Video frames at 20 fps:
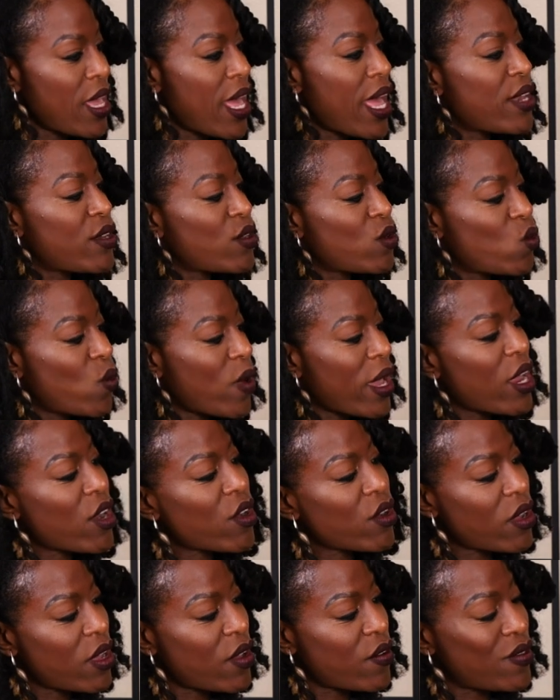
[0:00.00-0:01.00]
and
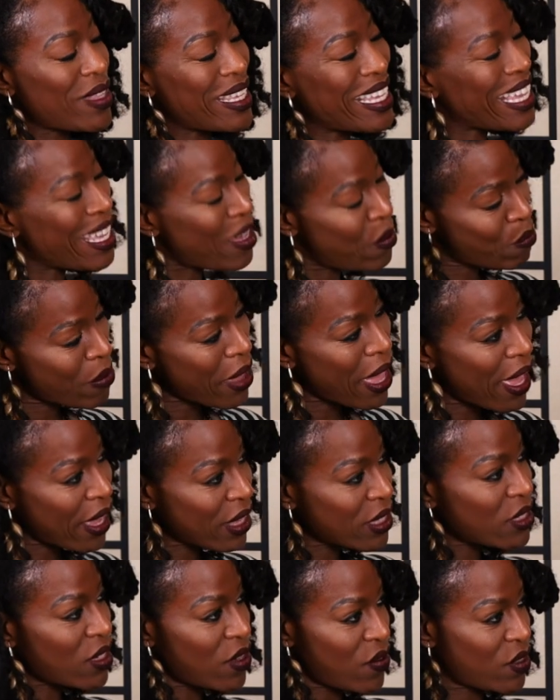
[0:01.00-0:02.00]
aware of the
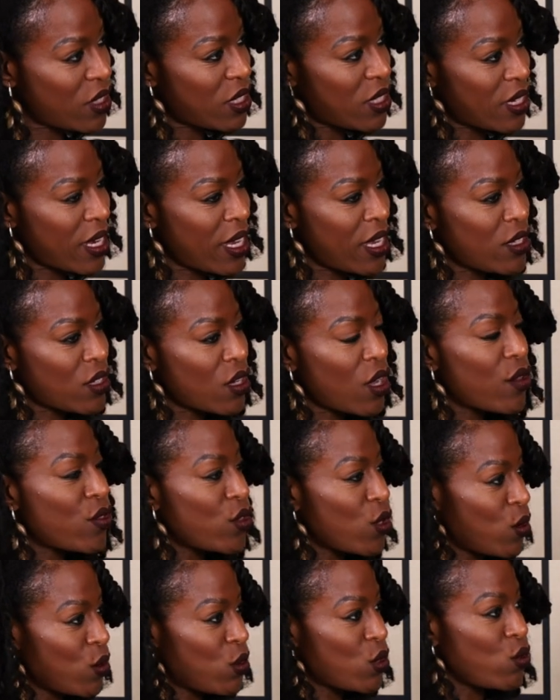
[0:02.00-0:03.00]
impact of the state on
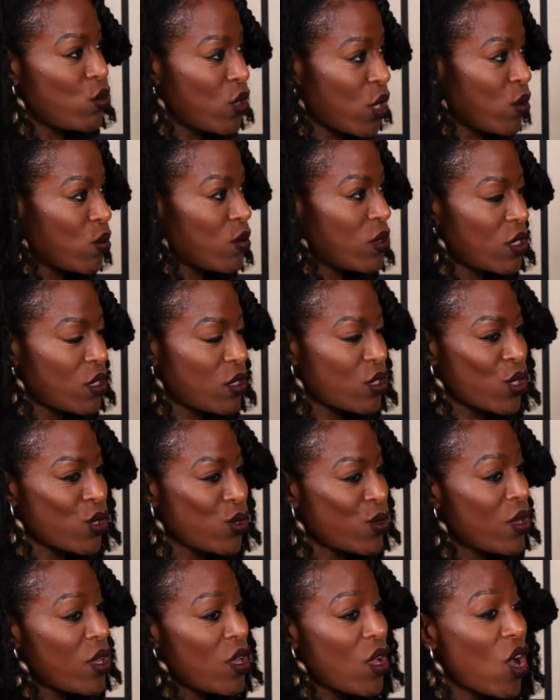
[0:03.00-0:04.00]
those who don't,
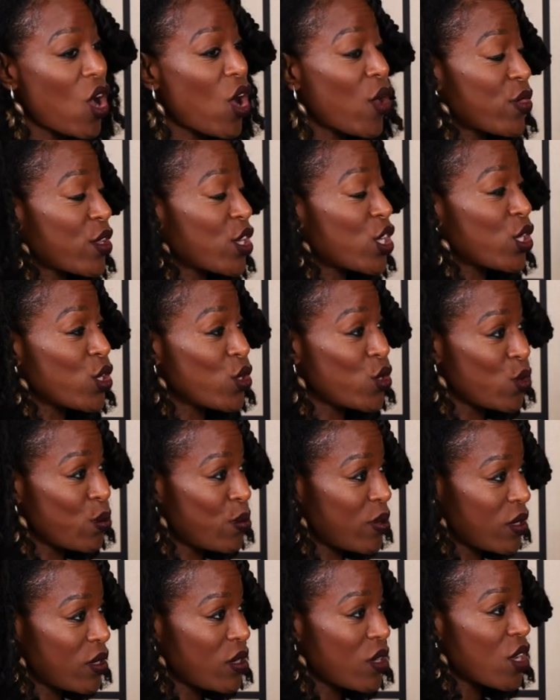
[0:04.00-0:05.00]
so on the
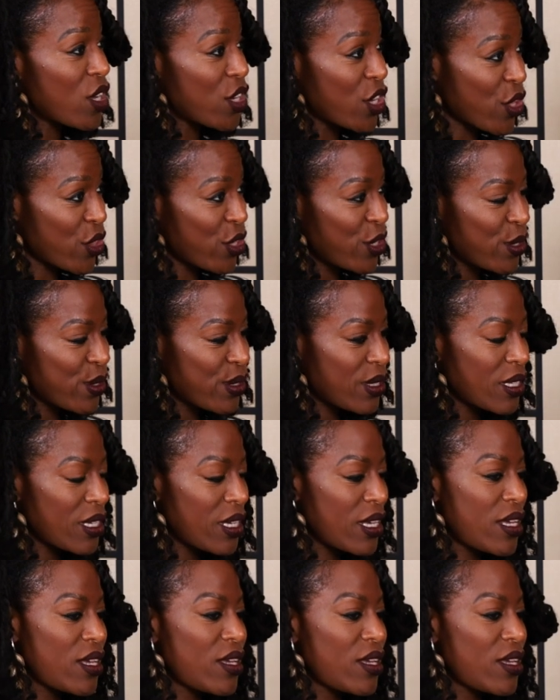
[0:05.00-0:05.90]
globe, on others,